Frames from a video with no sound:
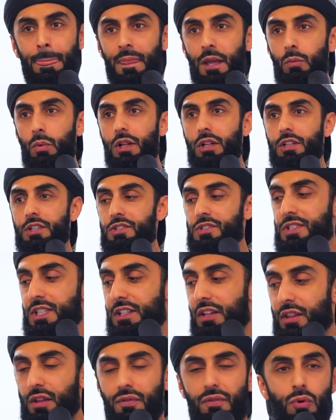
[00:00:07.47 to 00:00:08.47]
Well,
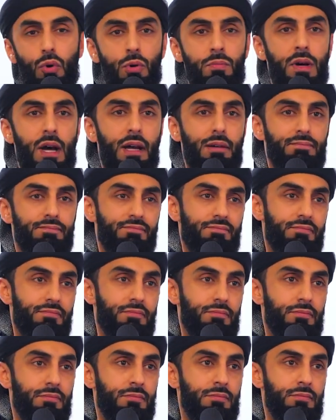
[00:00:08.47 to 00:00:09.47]
consider the former,
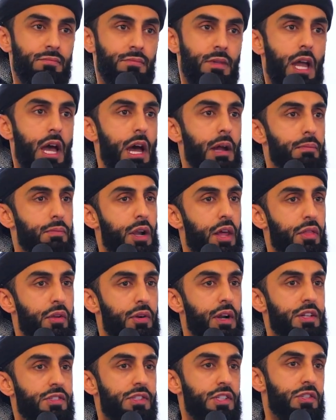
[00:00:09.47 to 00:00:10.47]
a
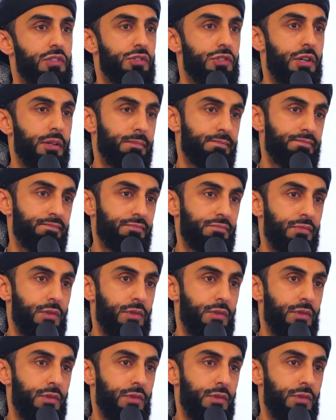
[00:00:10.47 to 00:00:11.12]
brother or sister